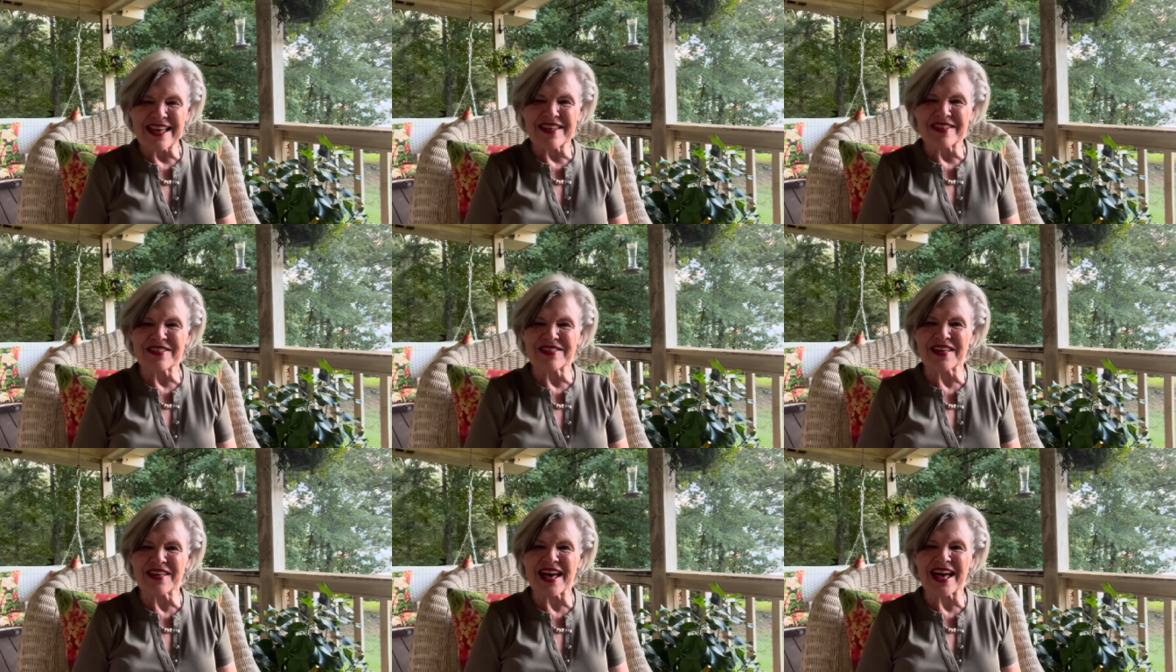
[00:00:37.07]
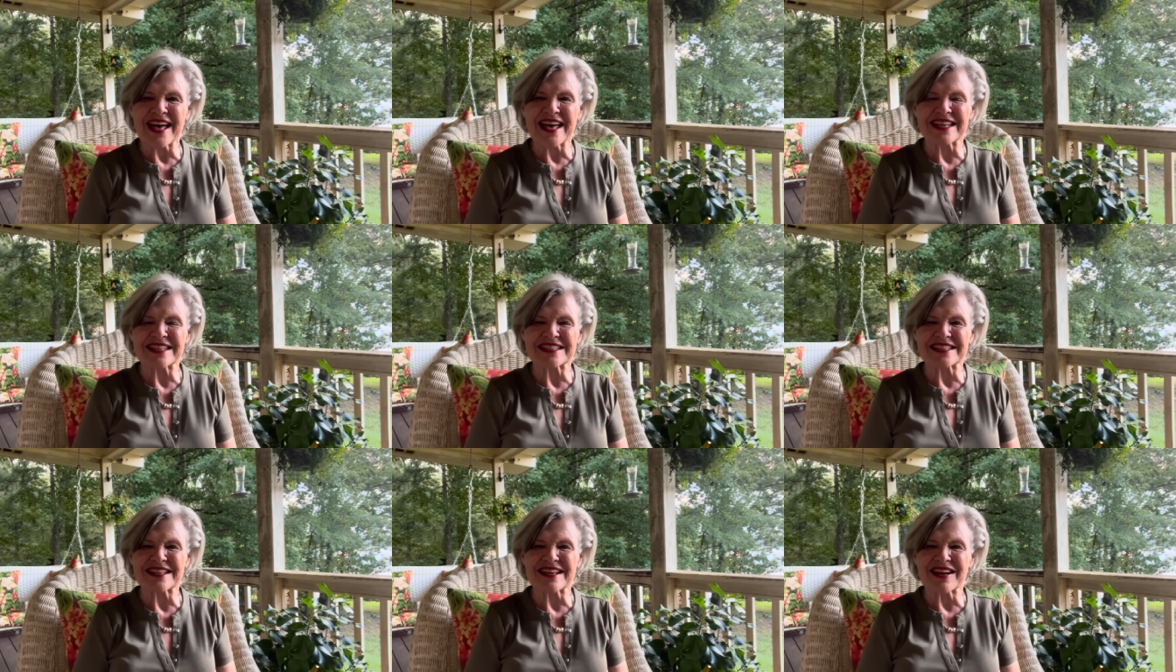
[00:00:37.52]

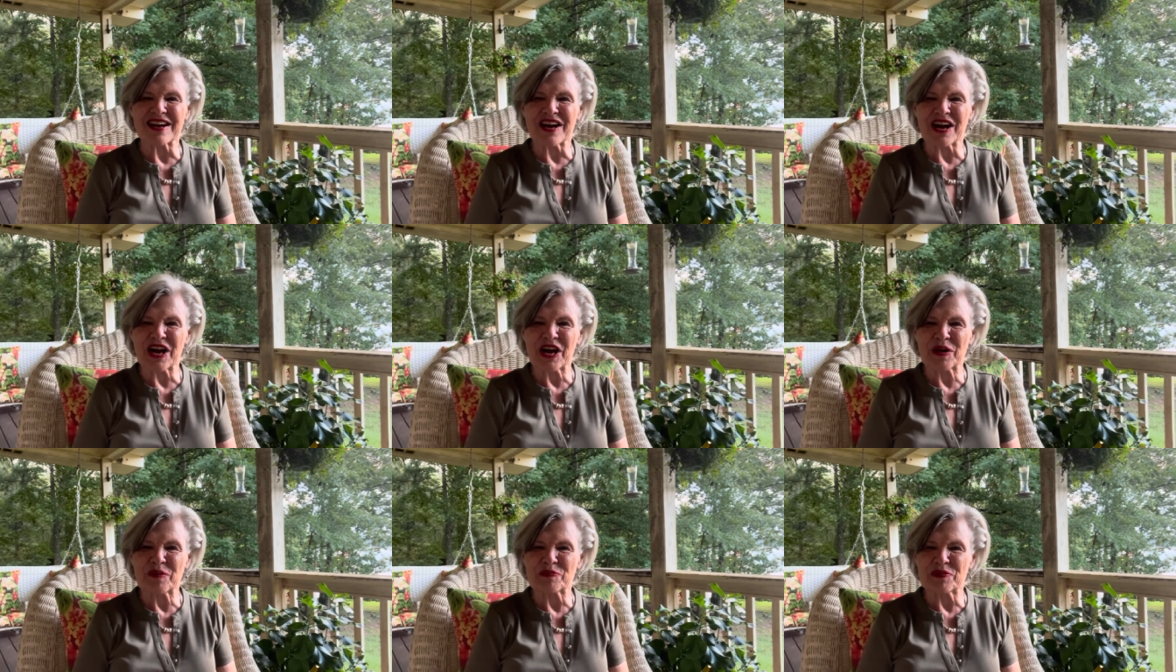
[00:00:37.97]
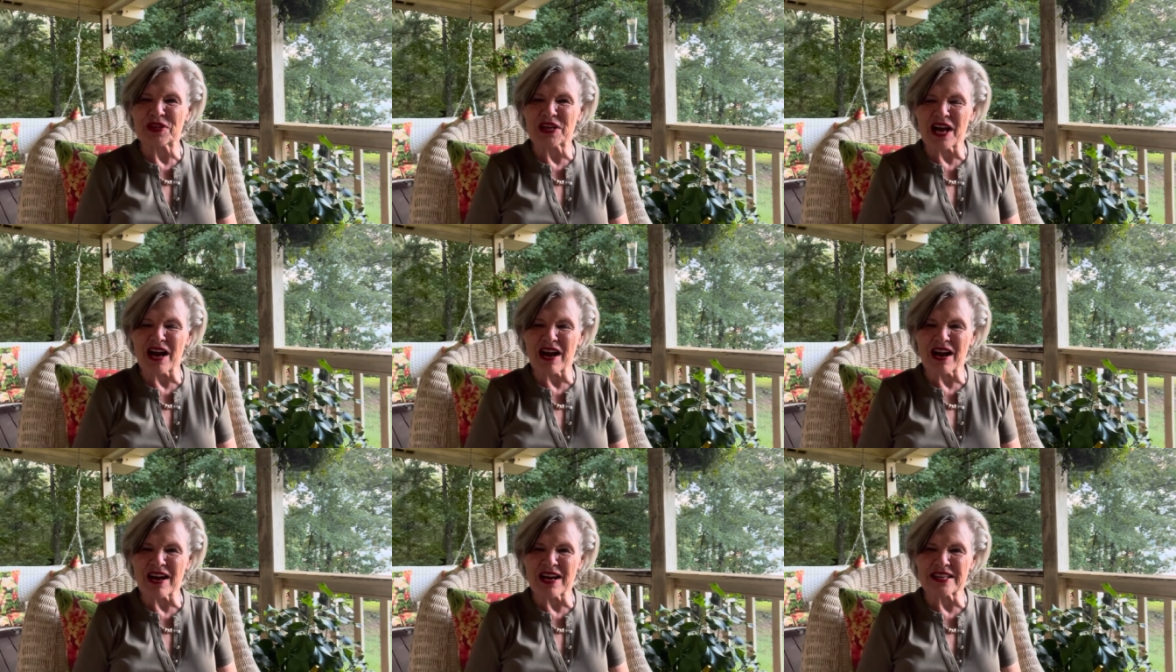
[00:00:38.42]
that uh,
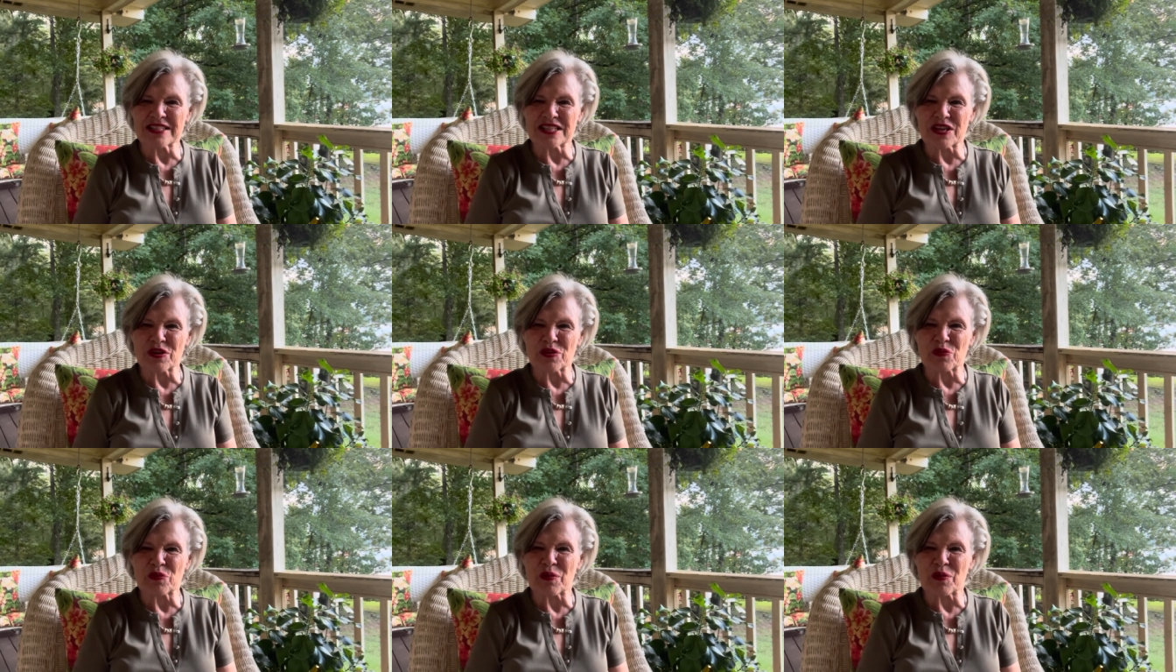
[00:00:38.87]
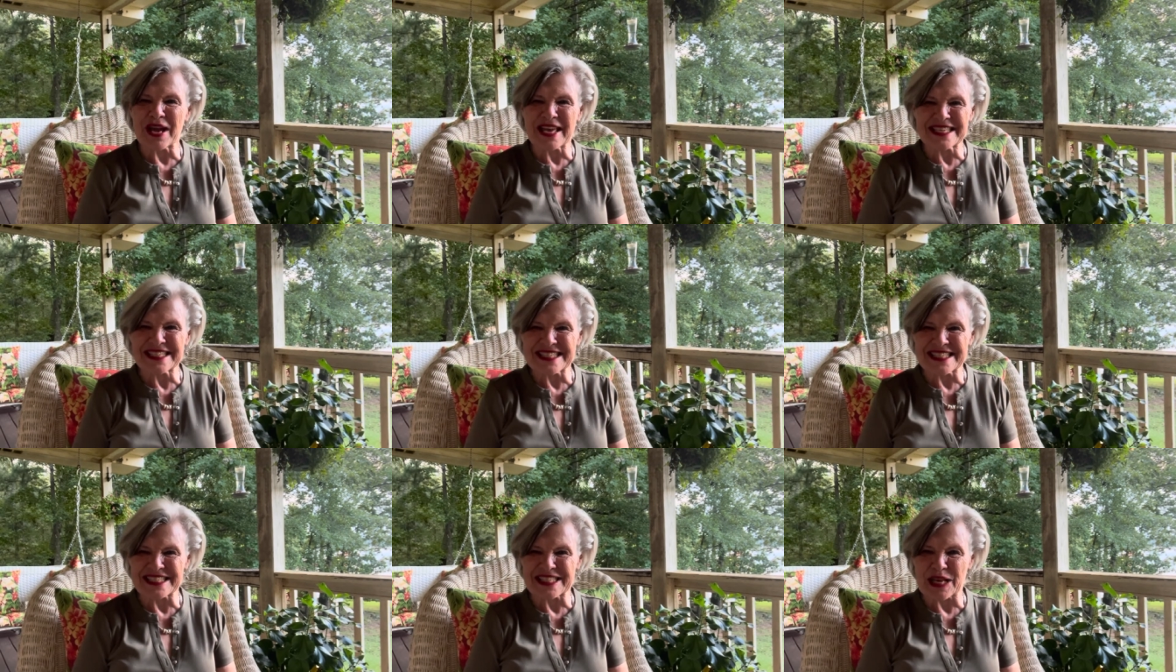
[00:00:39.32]
God
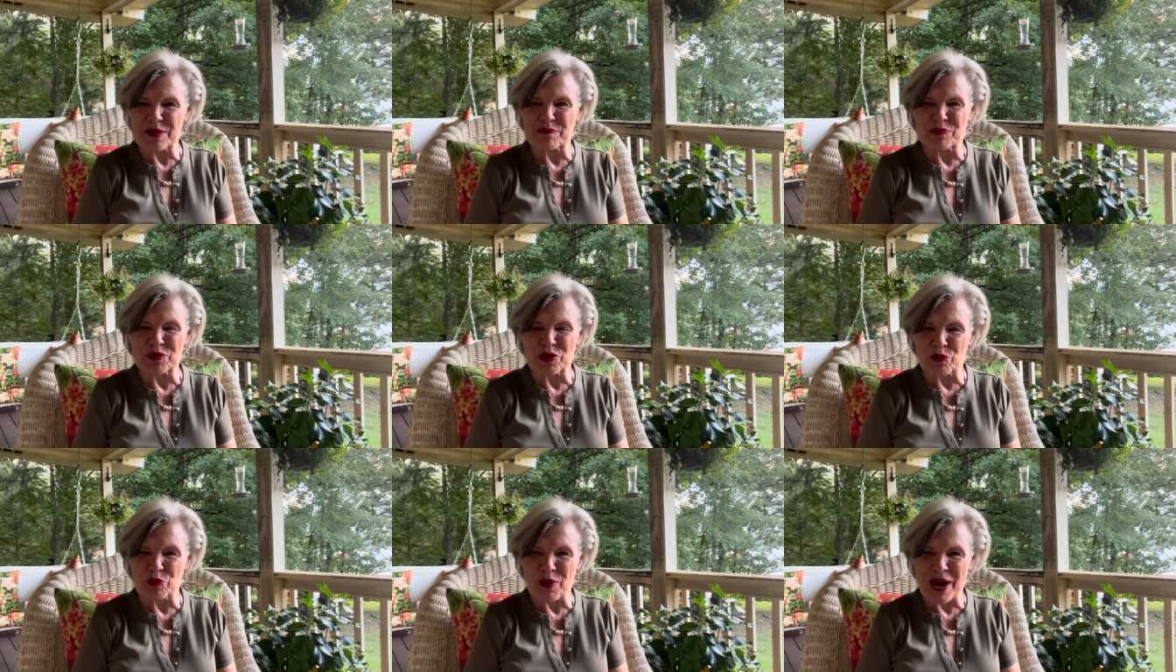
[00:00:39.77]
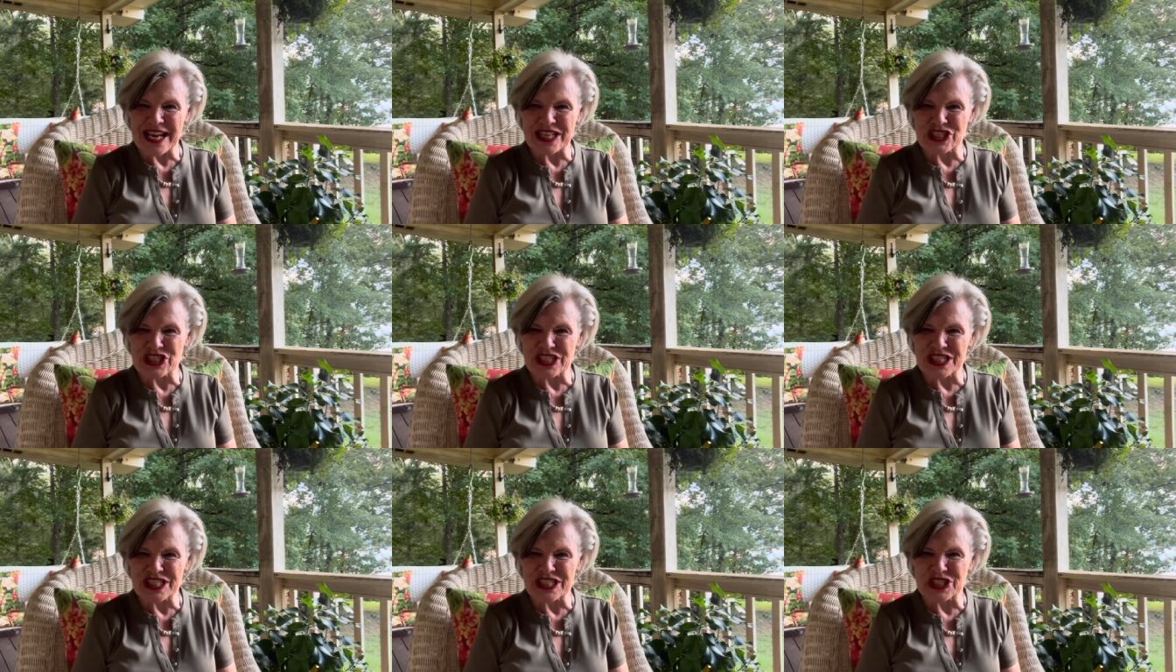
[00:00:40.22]
raises up the
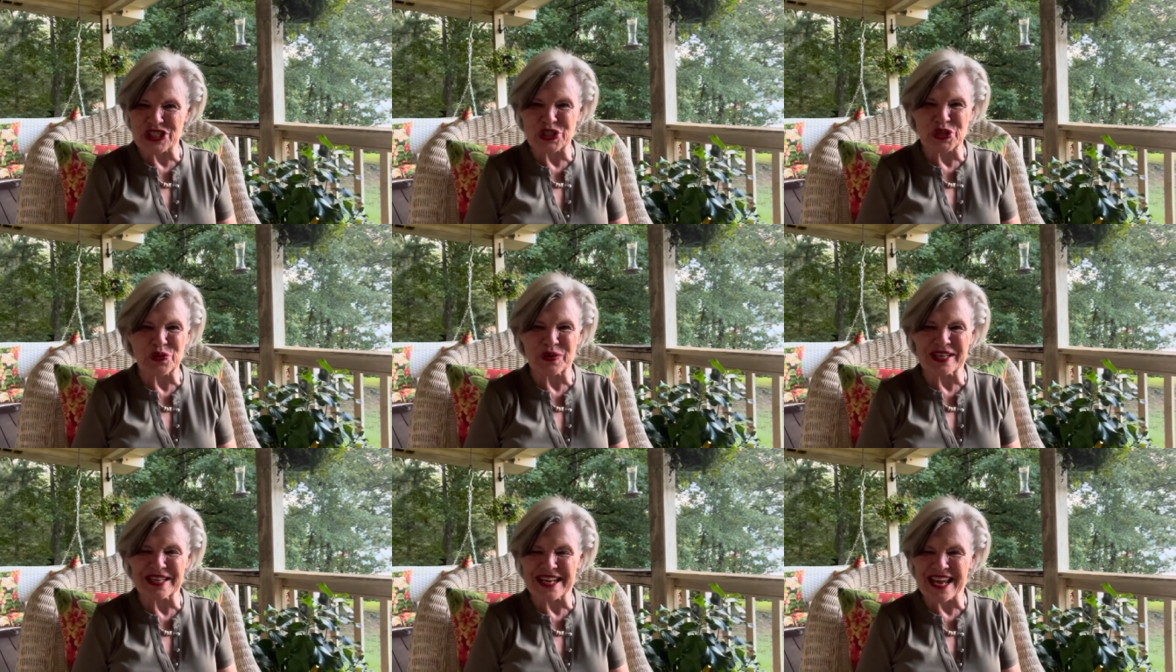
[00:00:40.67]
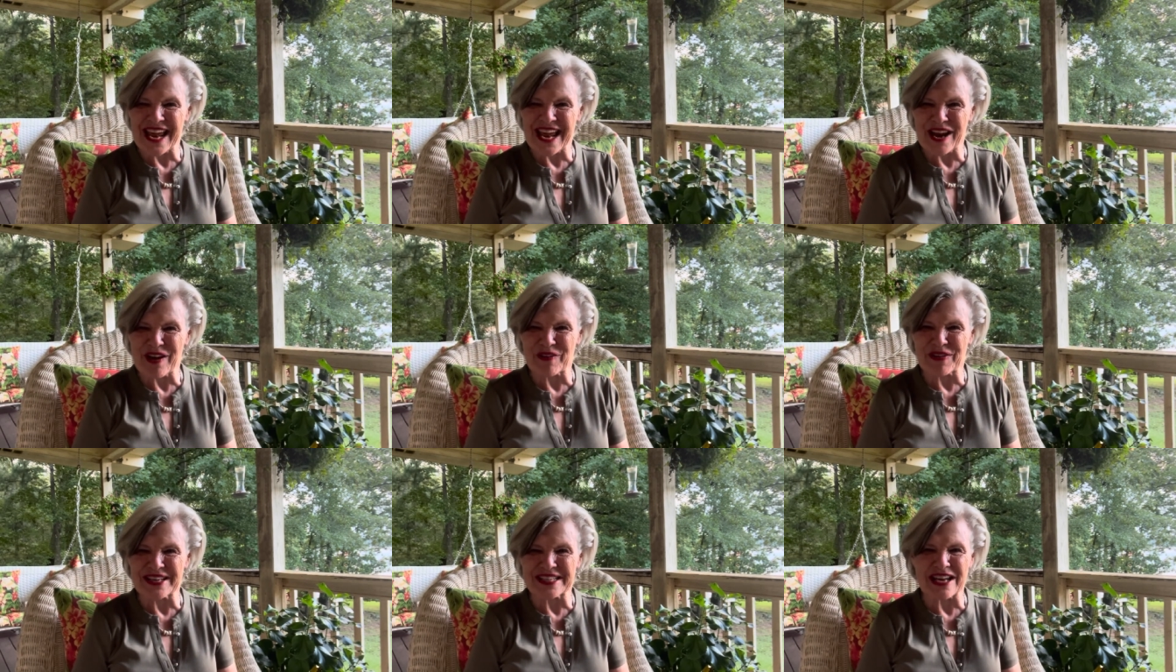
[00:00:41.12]
righteous to
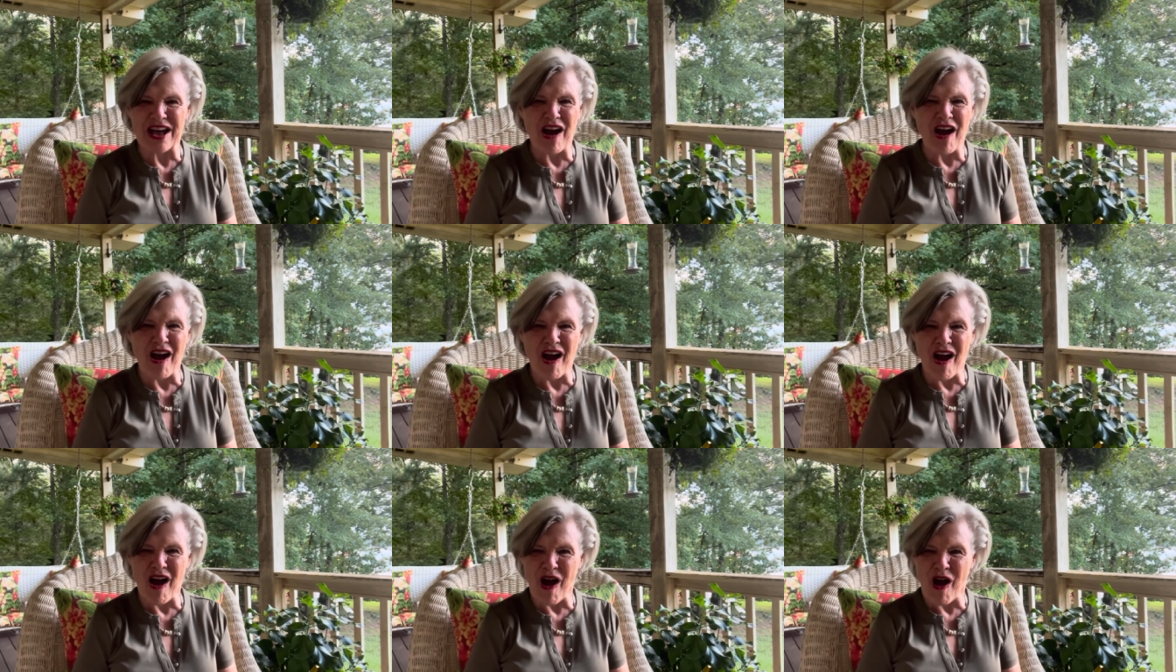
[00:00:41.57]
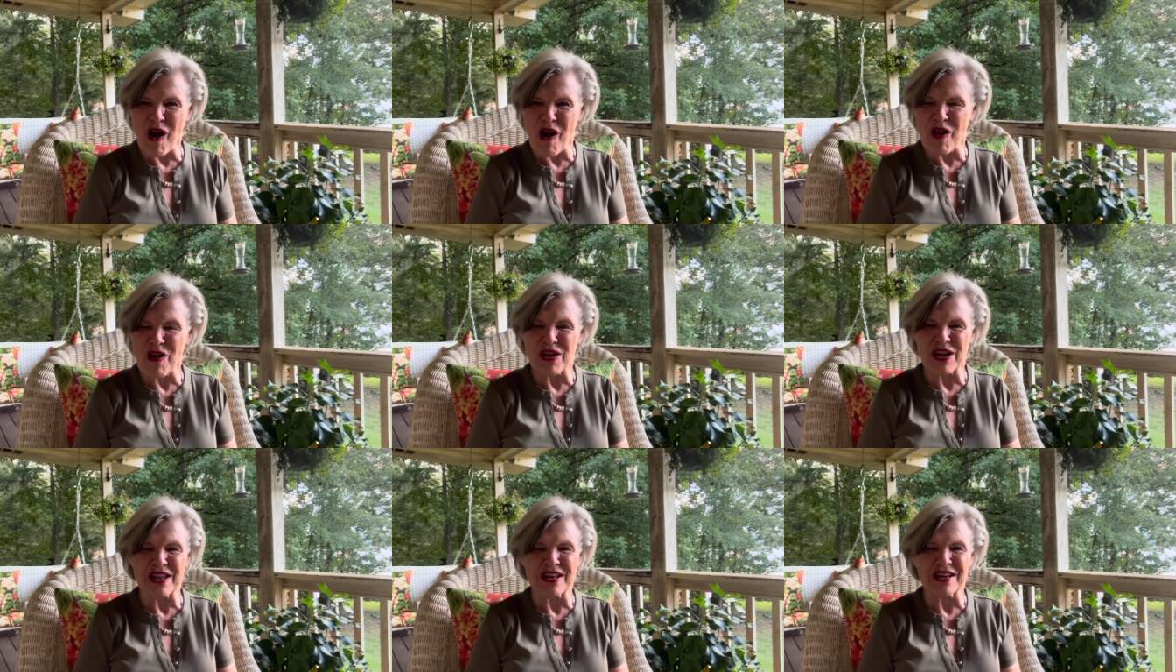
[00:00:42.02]
inherit
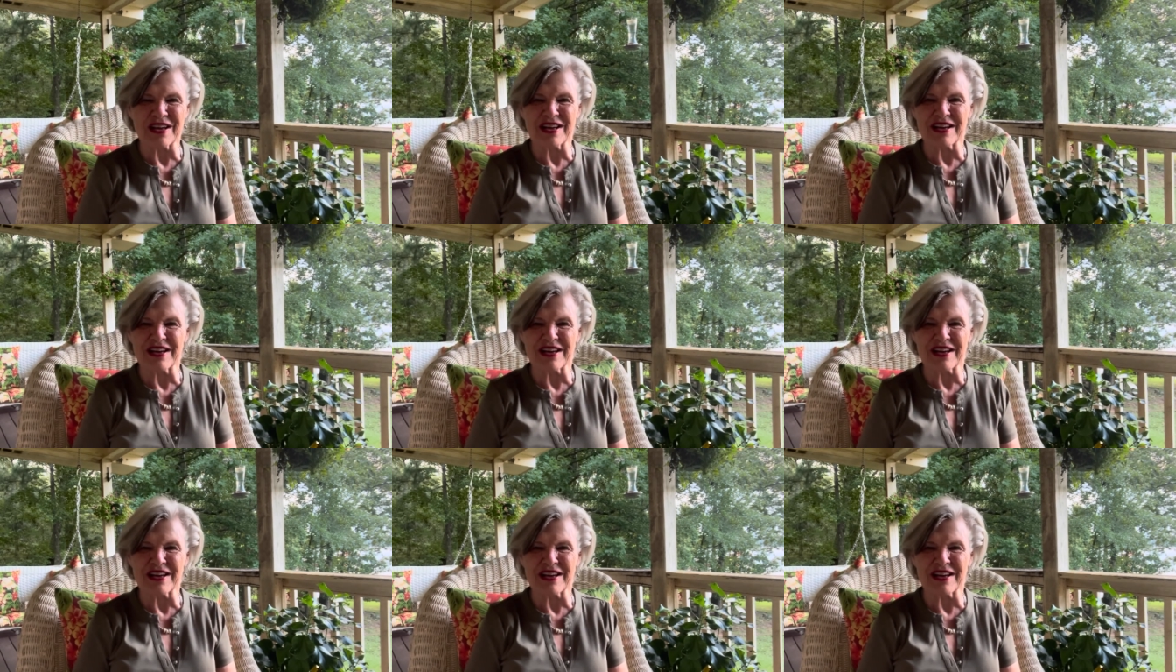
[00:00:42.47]
all